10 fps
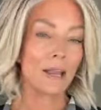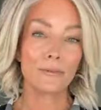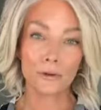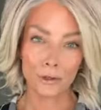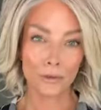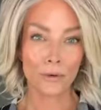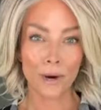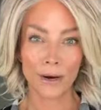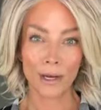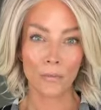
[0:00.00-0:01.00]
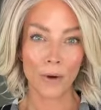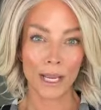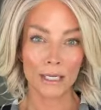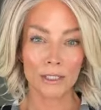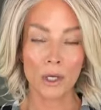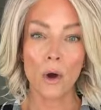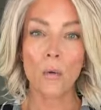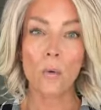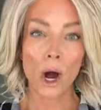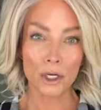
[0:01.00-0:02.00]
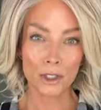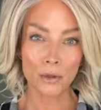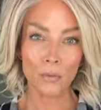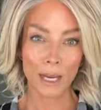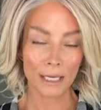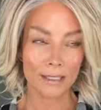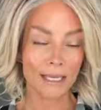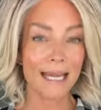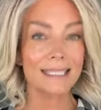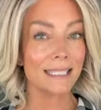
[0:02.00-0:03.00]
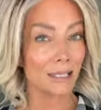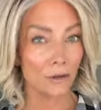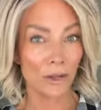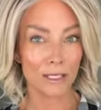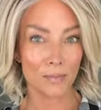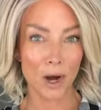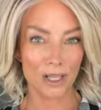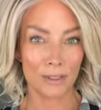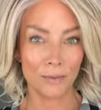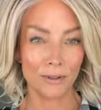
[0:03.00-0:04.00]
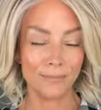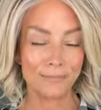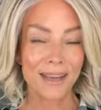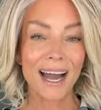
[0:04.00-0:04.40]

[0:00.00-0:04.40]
If you're new to wearing wigs, Wash your wigs as little as possible.